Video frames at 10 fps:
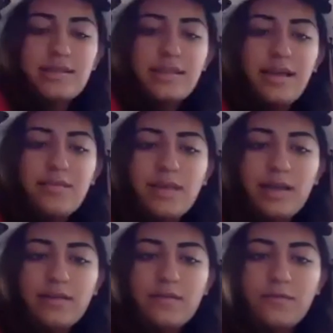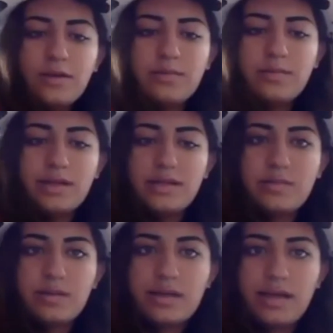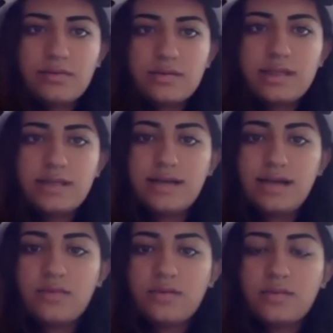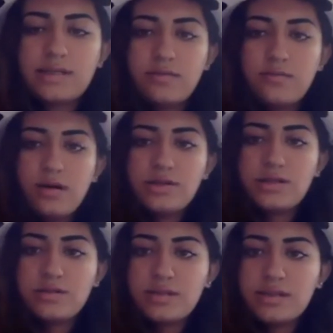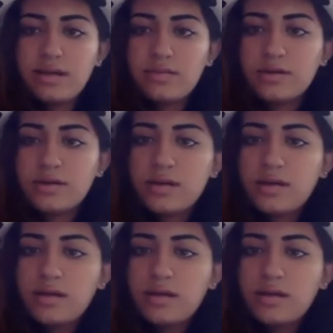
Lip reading: said we have like 40 minutes, but like I don't see a timer because on Rogers there's a timer. Yeah.